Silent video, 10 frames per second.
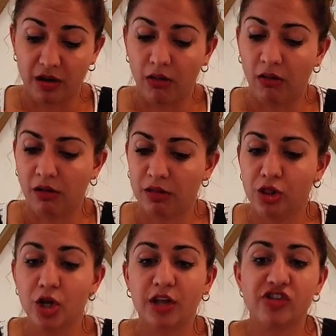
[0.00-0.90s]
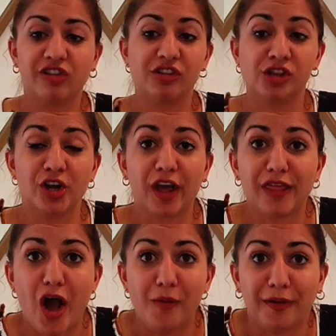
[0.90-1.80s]
Oh, look, just look at
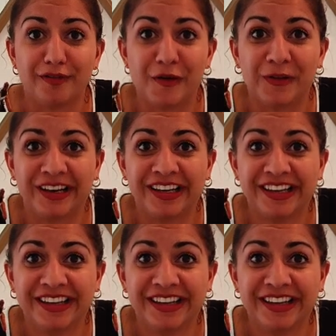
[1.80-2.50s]
that on my fork.